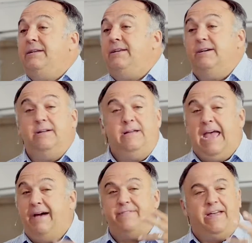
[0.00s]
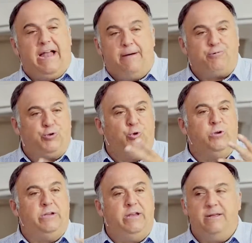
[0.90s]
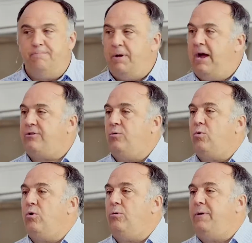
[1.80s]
to have that opportunity to impact the world.